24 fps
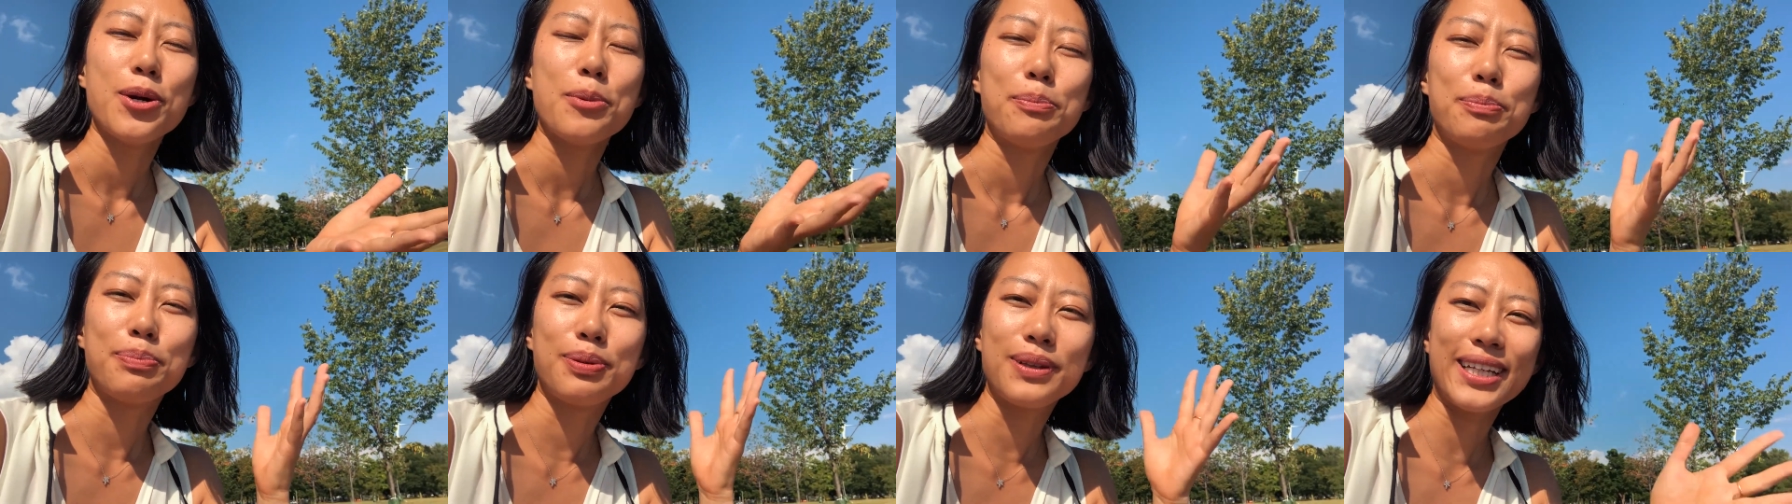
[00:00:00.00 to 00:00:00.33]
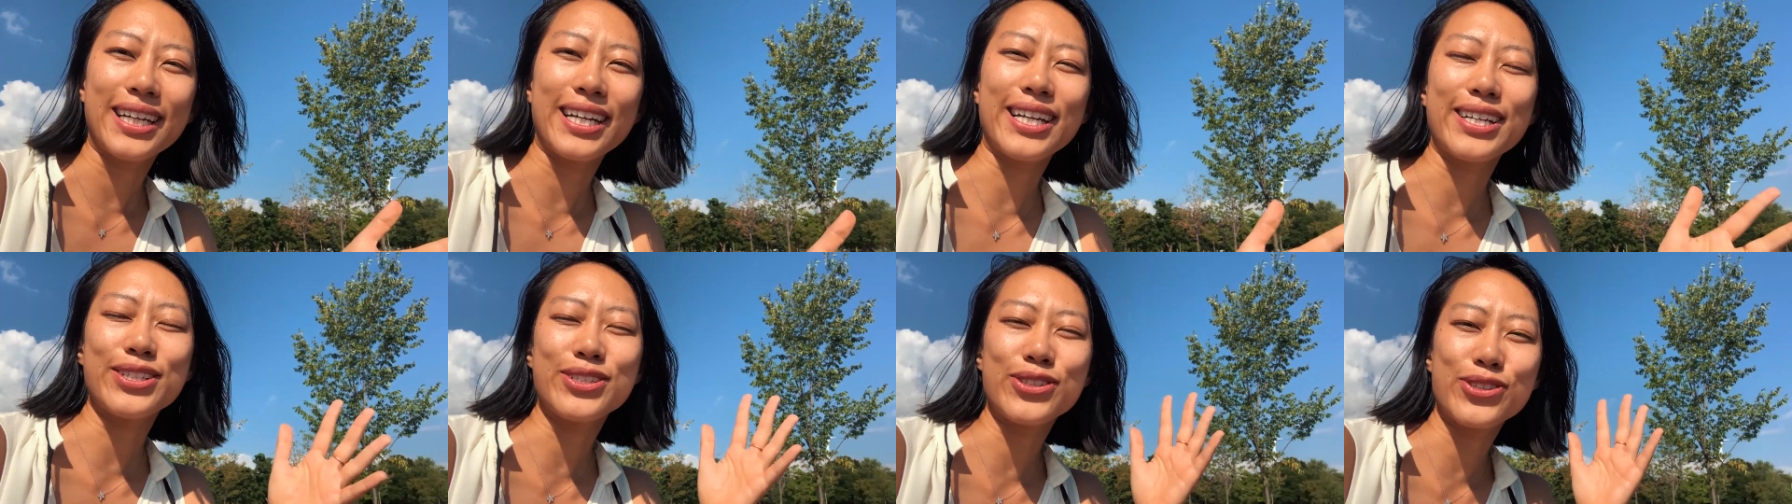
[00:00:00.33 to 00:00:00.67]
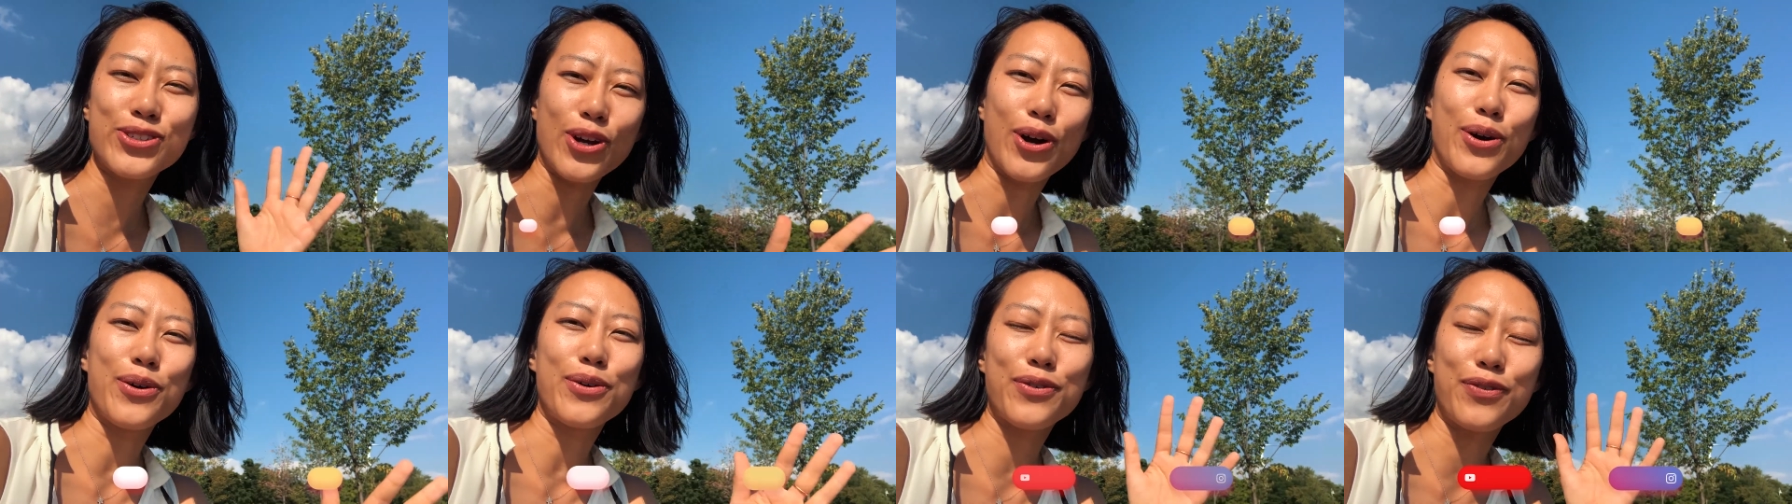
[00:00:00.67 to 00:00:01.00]
please
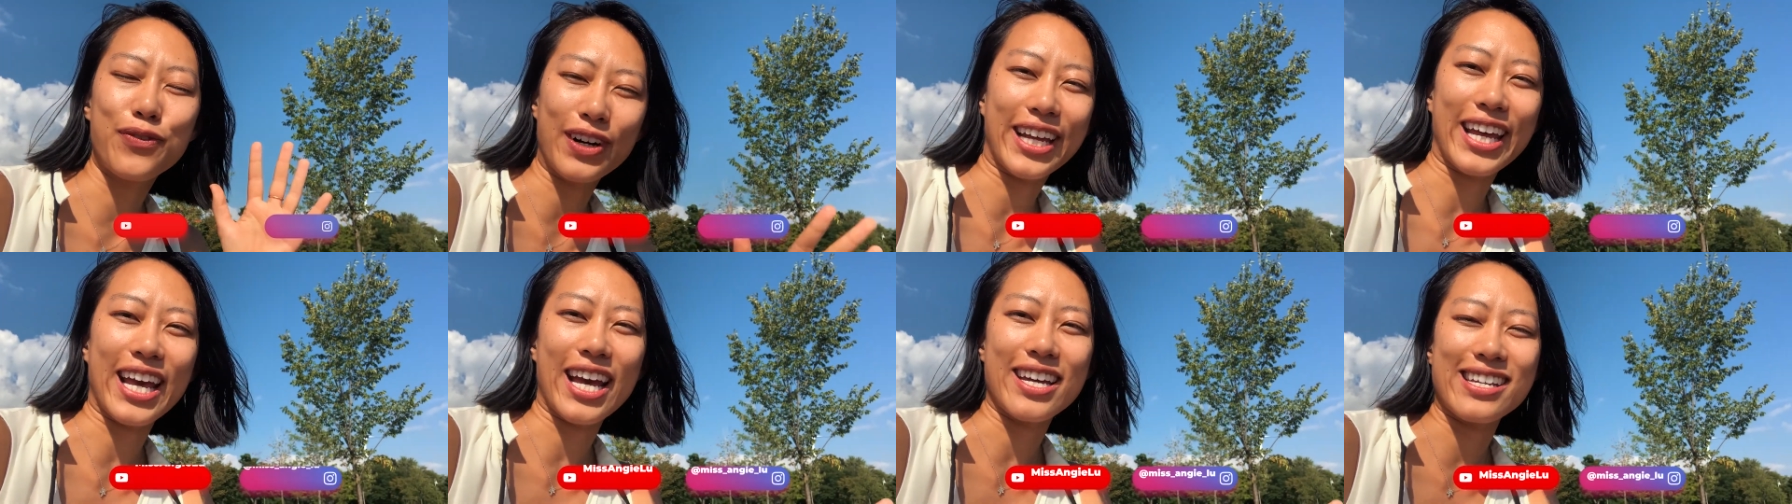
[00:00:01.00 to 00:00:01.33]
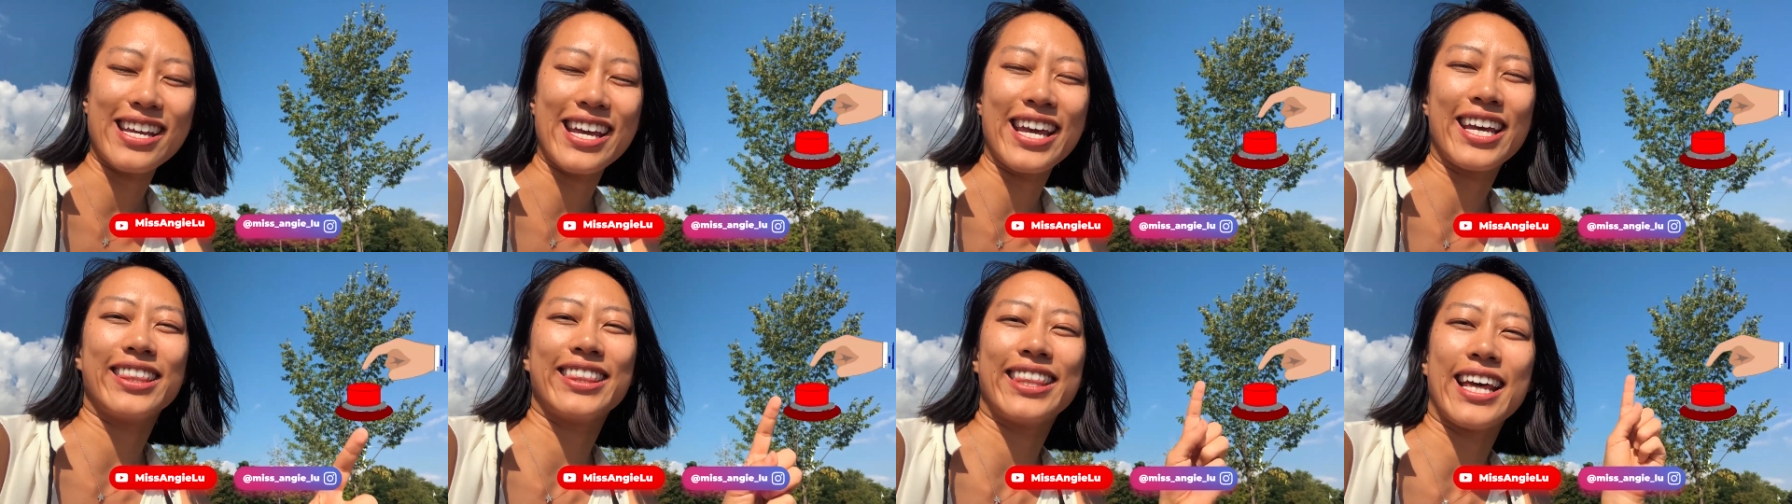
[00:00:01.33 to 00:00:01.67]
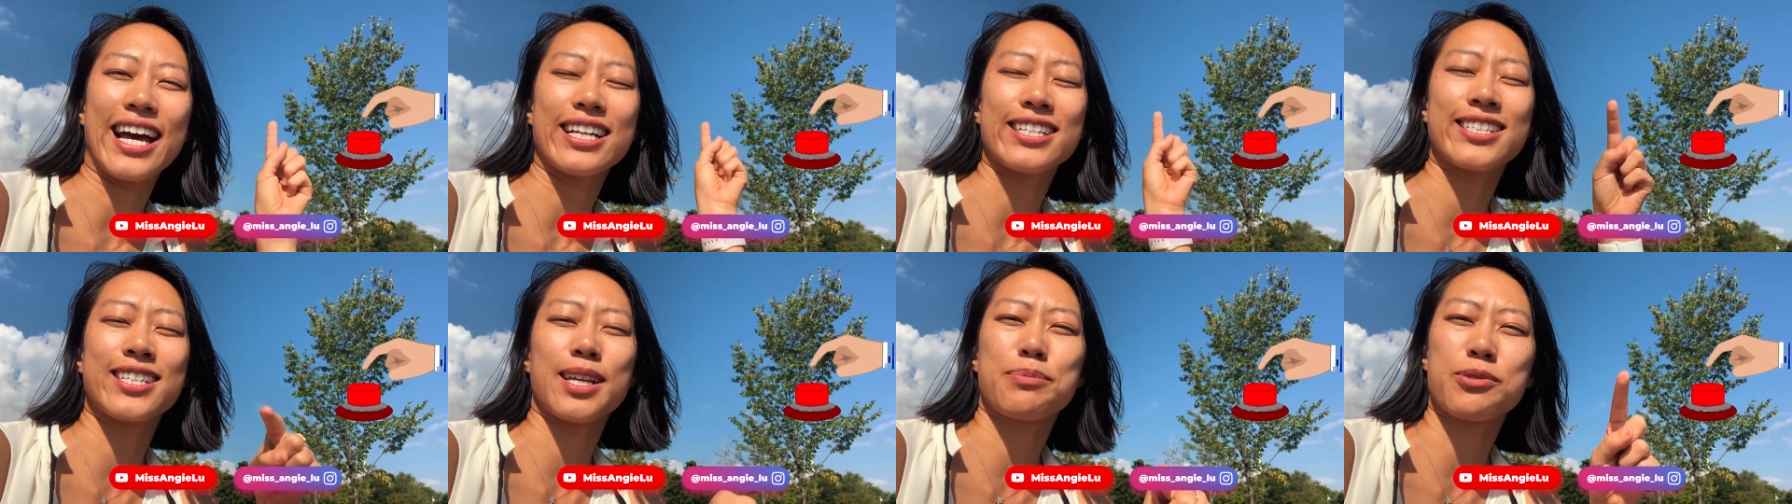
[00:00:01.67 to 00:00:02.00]
don't forget to hit
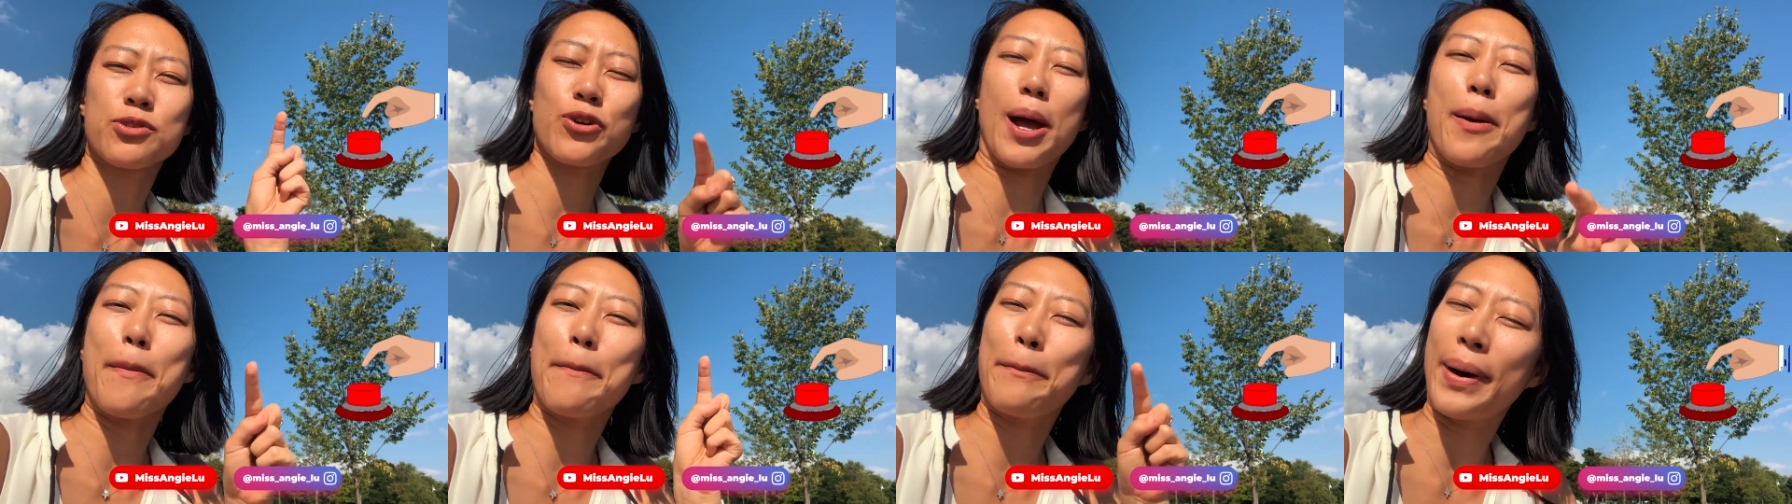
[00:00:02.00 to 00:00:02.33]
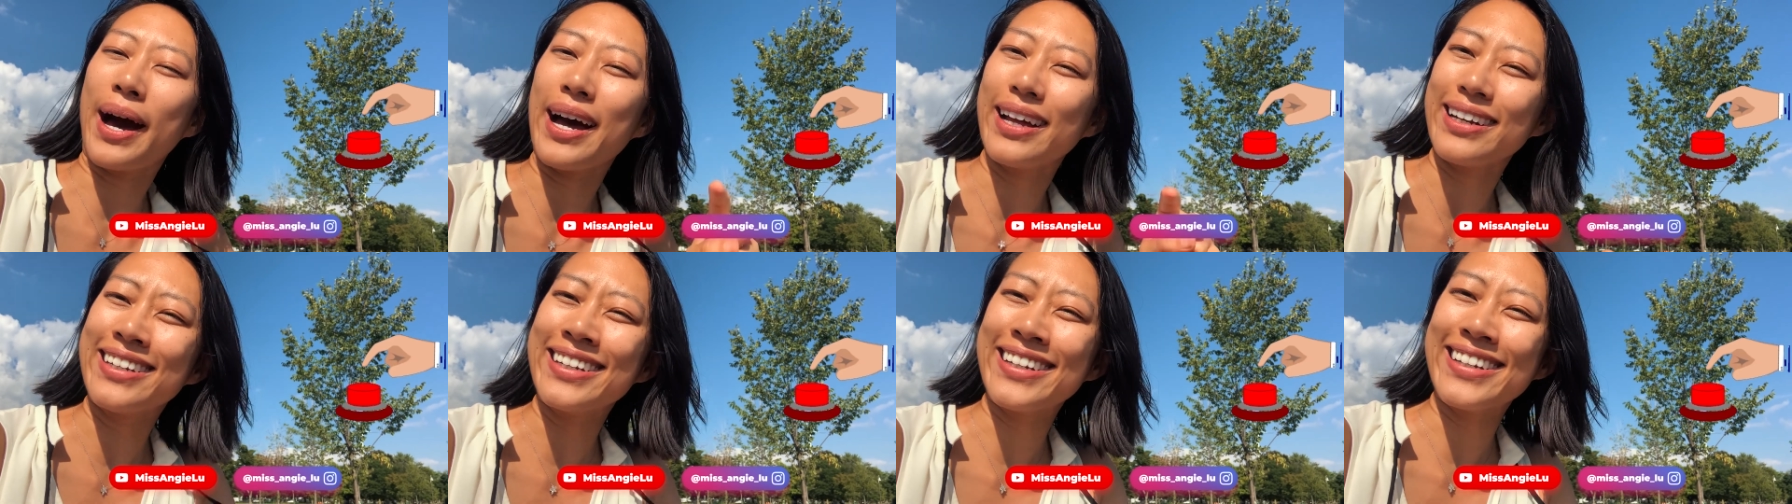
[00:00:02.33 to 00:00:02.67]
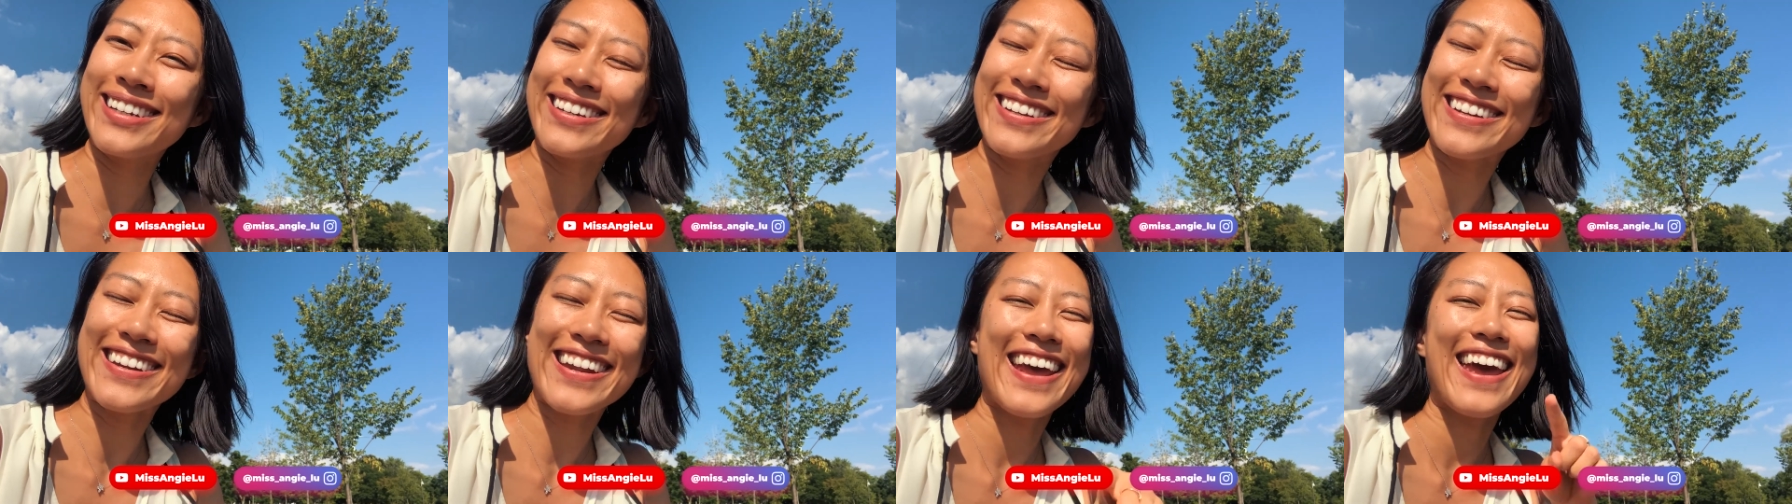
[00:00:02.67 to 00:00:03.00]
that subscribe
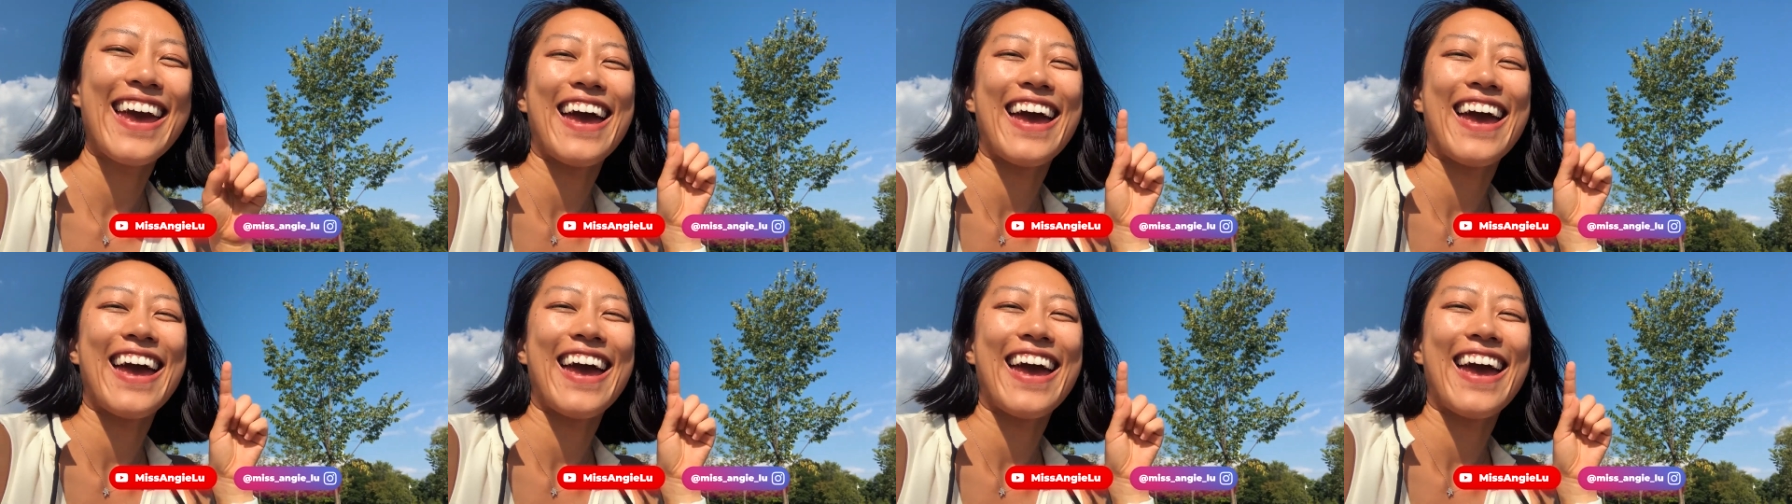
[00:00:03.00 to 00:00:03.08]
button